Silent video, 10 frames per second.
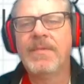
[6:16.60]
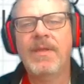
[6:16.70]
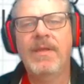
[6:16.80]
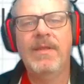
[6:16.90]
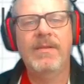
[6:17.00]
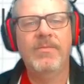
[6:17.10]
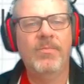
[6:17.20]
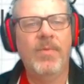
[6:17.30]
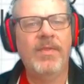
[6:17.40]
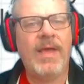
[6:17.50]
And
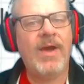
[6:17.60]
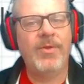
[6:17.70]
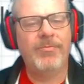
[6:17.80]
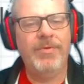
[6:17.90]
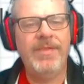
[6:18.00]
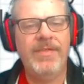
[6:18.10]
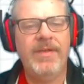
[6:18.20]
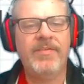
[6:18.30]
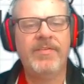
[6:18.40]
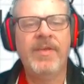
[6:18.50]
how we read
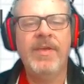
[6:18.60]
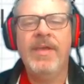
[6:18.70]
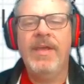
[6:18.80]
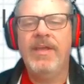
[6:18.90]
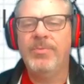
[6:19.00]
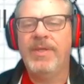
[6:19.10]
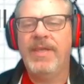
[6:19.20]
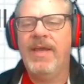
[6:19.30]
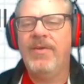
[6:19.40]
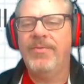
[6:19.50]
this is we
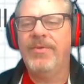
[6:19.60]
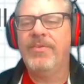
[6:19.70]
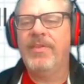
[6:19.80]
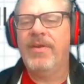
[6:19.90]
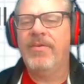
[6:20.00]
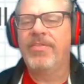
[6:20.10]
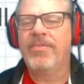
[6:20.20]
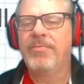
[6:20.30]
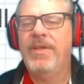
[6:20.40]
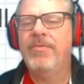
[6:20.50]
count. There are
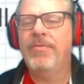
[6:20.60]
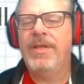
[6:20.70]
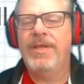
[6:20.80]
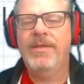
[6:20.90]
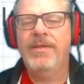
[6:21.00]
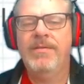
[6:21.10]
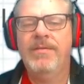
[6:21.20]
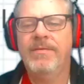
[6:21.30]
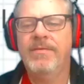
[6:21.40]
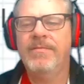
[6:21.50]
3 green,
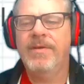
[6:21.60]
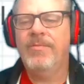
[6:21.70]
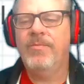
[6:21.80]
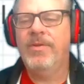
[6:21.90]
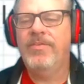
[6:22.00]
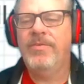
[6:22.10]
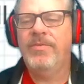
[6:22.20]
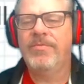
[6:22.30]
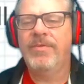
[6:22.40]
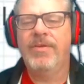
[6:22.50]
right? 1, 2,
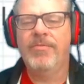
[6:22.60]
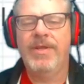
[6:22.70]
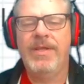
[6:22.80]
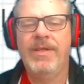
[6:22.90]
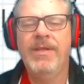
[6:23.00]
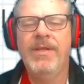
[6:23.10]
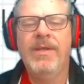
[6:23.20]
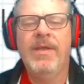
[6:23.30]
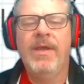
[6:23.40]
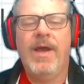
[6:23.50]
3 green.
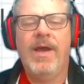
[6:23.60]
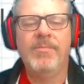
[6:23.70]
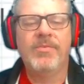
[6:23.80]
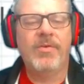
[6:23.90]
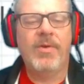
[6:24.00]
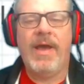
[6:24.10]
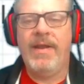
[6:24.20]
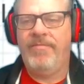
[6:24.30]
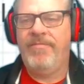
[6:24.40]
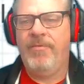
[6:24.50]
So
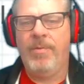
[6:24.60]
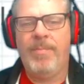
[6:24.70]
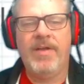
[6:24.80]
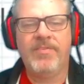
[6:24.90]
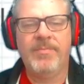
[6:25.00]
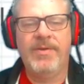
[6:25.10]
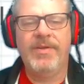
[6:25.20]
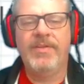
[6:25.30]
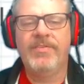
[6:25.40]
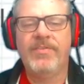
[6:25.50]
out of 4
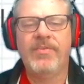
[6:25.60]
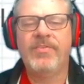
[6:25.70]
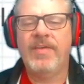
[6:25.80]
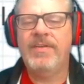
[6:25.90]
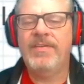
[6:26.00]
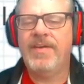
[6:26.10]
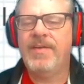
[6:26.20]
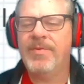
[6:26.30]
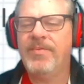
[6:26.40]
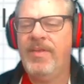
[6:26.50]
possibilities, so
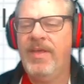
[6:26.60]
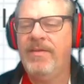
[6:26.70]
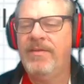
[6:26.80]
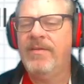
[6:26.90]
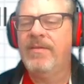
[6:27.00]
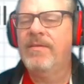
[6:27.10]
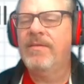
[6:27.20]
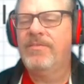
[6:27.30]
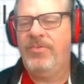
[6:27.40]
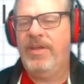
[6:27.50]
75%
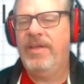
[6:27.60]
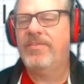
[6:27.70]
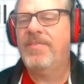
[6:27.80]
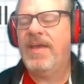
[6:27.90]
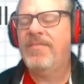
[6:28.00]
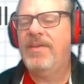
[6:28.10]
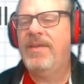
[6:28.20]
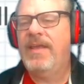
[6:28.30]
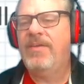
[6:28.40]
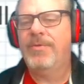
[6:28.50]
chance of
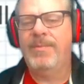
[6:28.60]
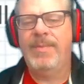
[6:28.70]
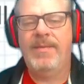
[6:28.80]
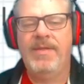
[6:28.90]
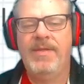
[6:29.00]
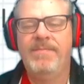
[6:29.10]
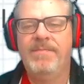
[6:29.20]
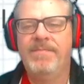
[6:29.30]
having a green baby.